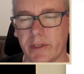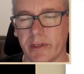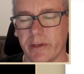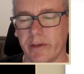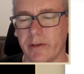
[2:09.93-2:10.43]

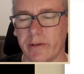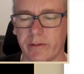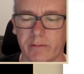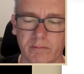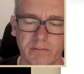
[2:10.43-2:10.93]
to
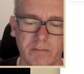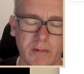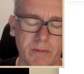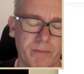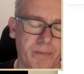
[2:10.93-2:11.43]

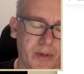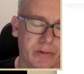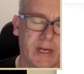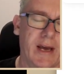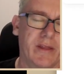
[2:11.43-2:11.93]

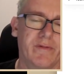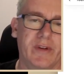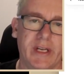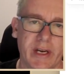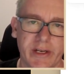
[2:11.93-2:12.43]
build out the
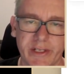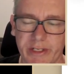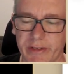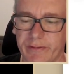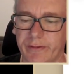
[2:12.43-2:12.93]

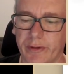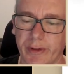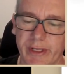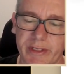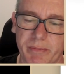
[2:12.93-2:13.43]
videos for
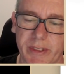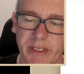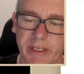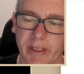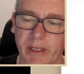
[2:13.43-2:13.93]
this
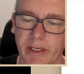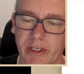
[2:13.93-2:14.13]
particular